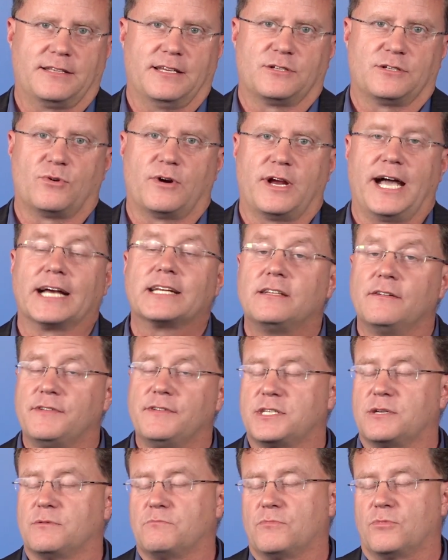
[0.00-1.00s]
That's where
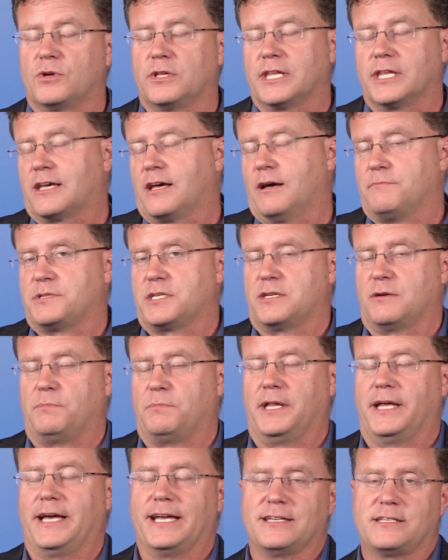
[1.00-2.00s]
activism really comes into
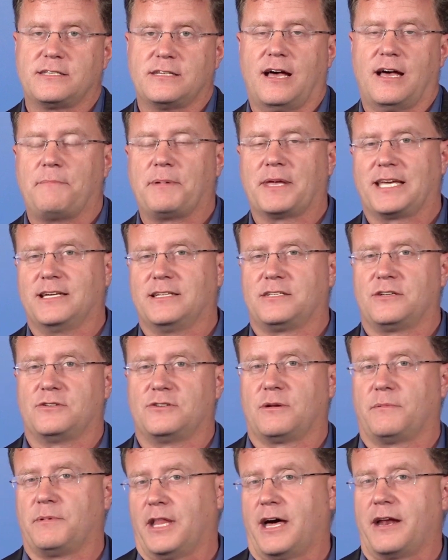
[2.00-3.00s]
play. It's not because there's
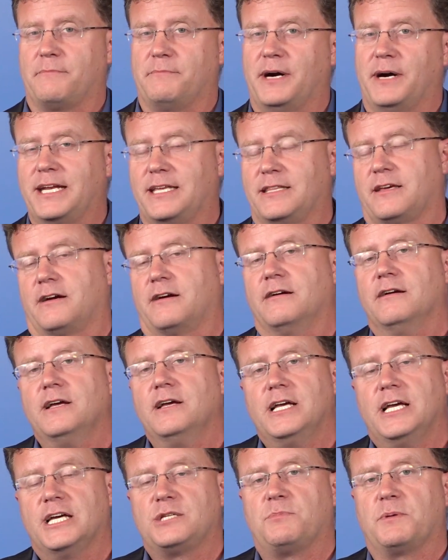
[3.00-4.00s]
a lot of money there.
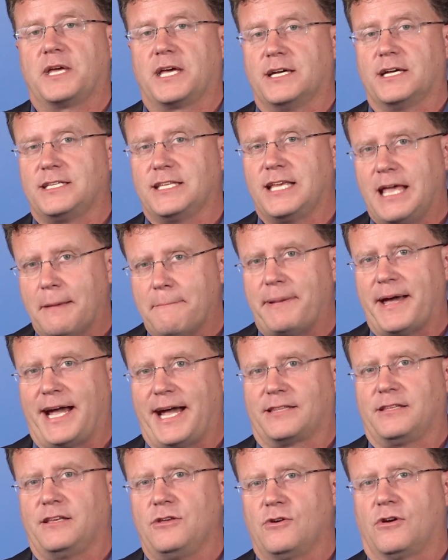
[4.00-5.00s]
It's because the
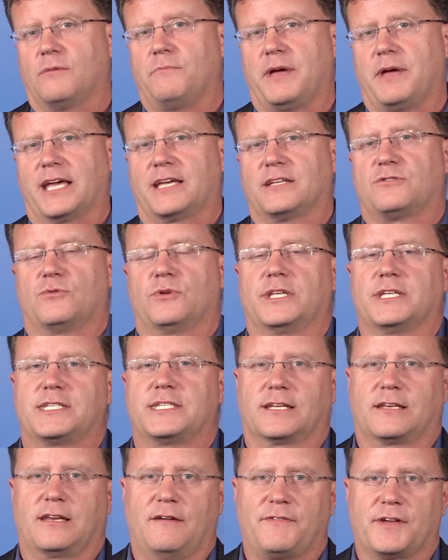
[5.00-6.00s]
impact that you can make is really
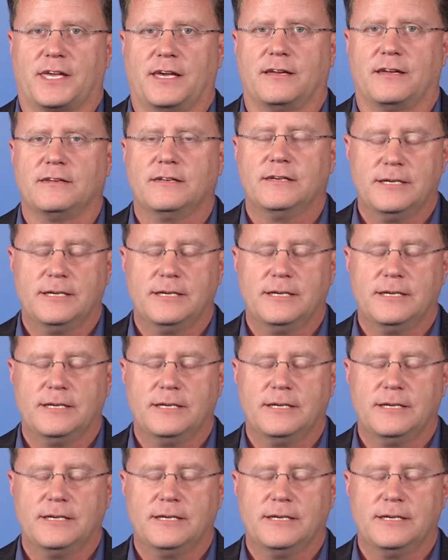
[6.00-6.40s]
significant.